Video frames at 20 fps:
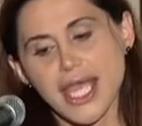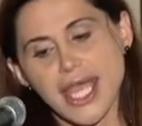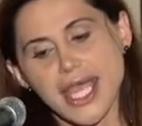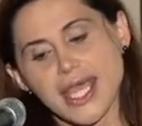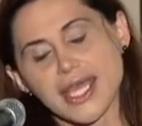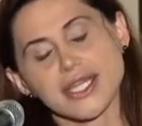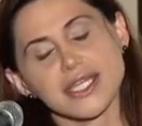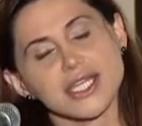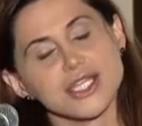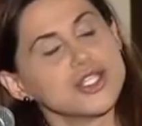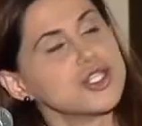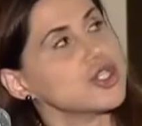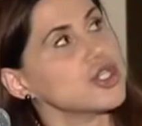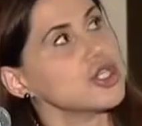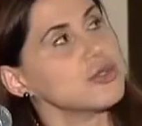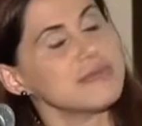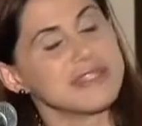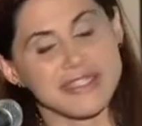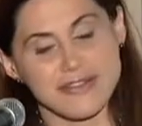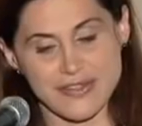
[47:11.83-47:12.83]
And in
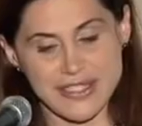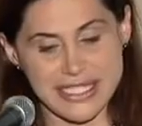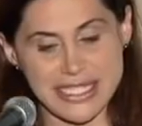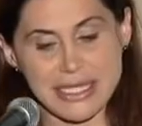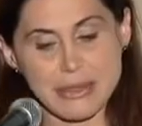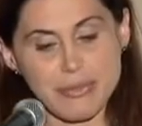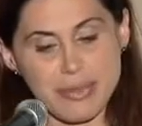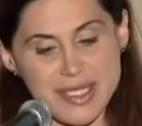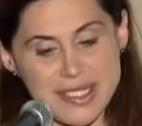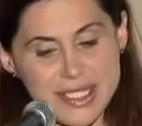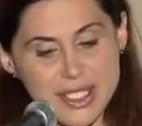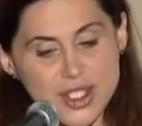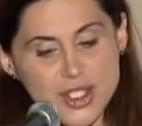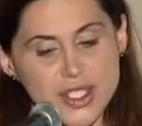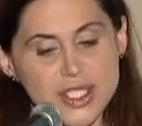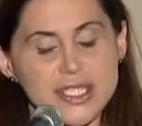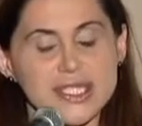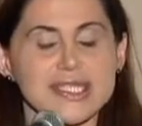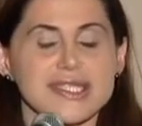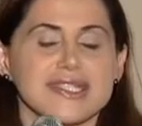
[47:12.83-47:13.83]
terms of sleep
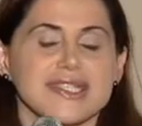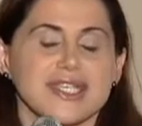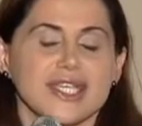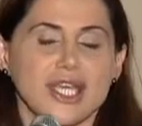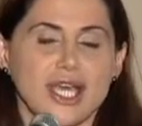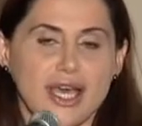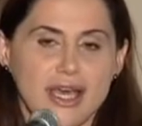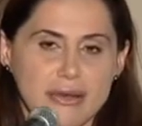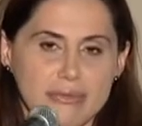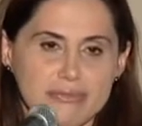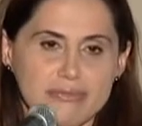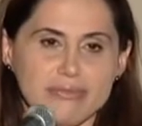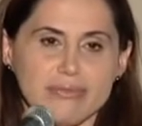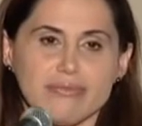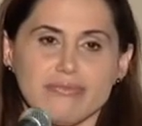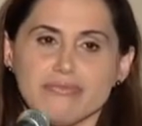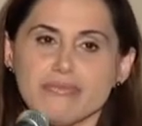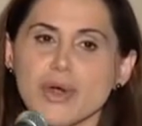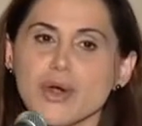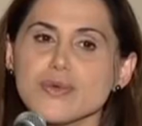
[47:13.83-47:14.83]
positions,
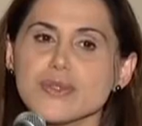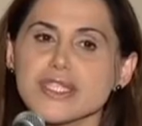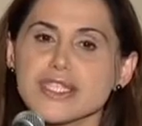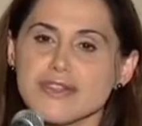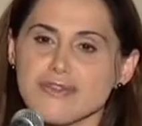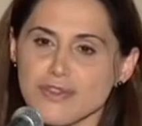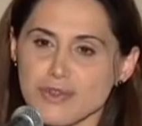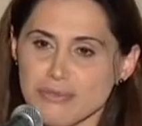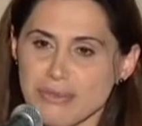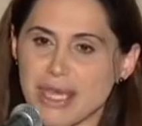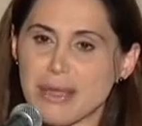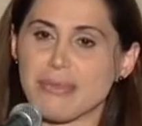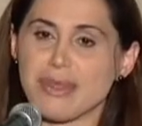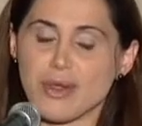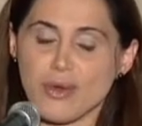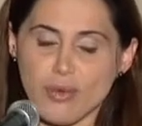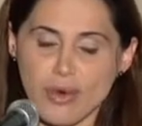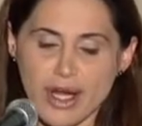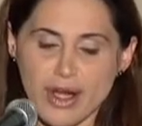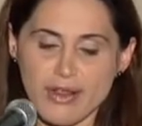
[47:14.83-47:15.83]
um, most of you may
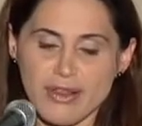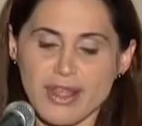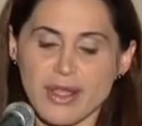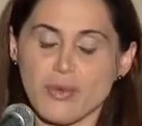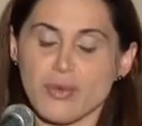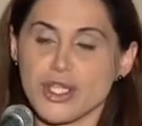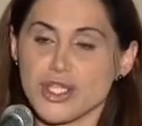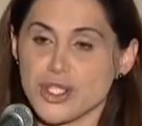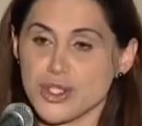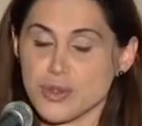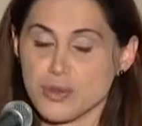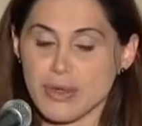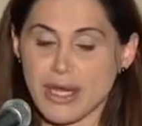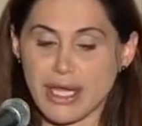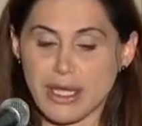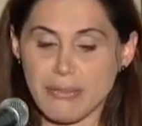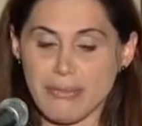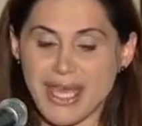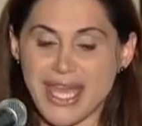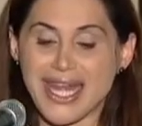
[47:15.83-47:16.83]
be aware that we do
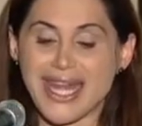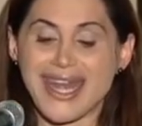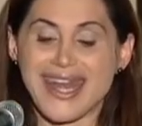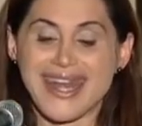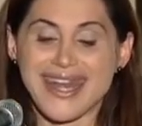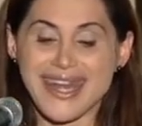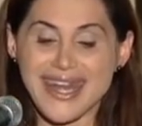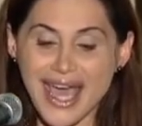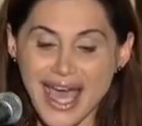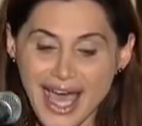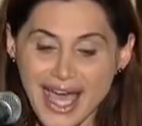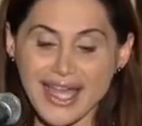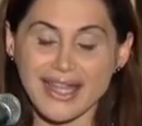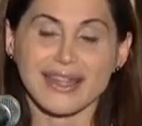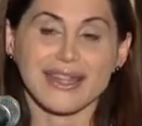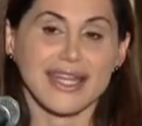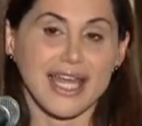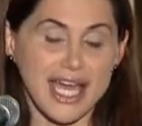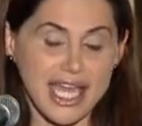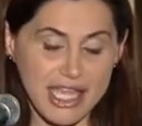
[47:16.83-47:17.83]
recommend not
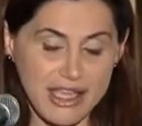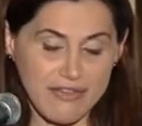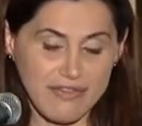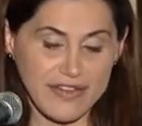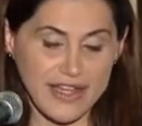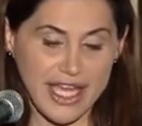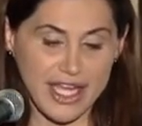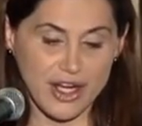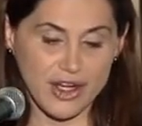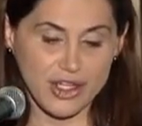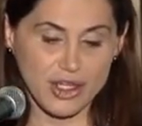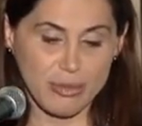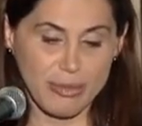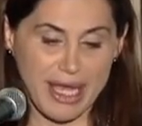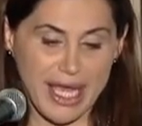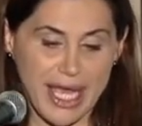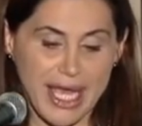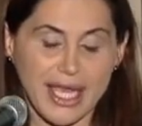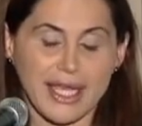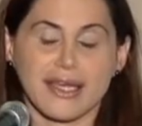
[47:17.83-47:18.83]
lying flat on your
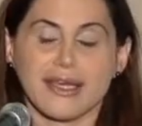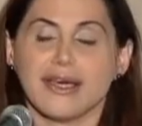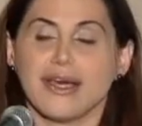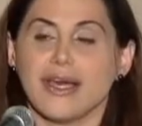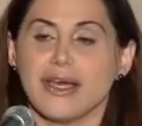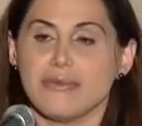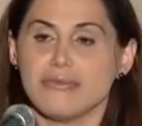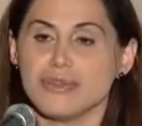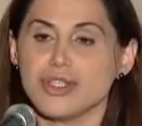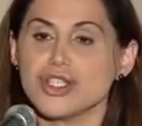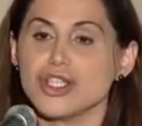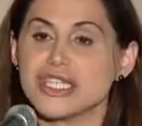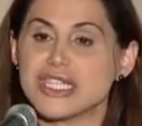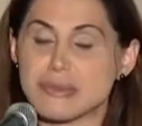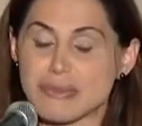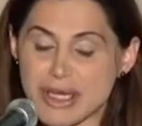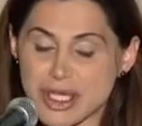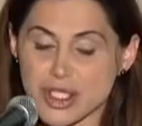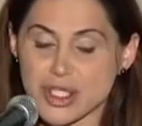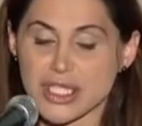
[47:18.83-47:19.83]
back, um,
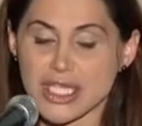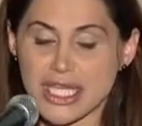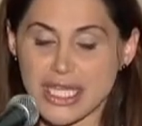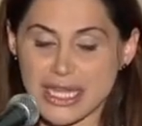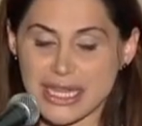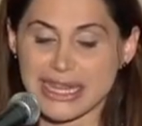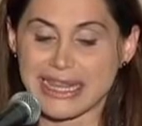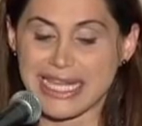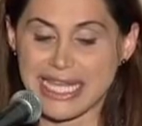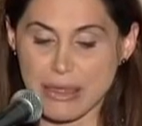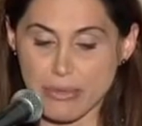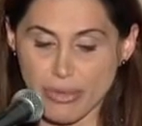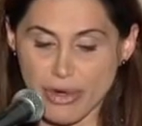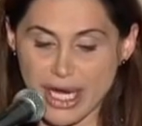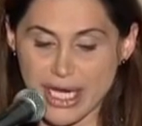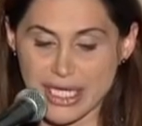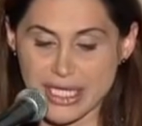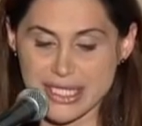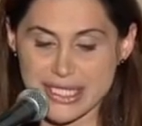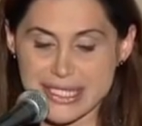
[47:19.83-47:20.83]
especially in late
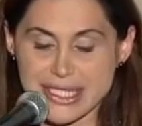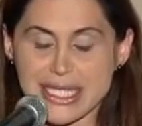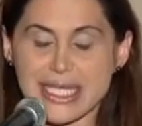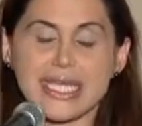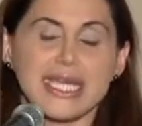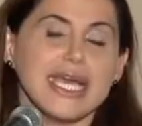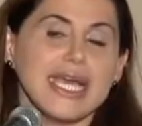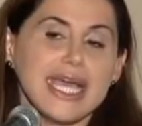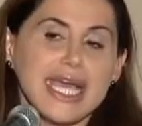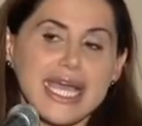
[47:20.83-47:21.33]
pregnancy,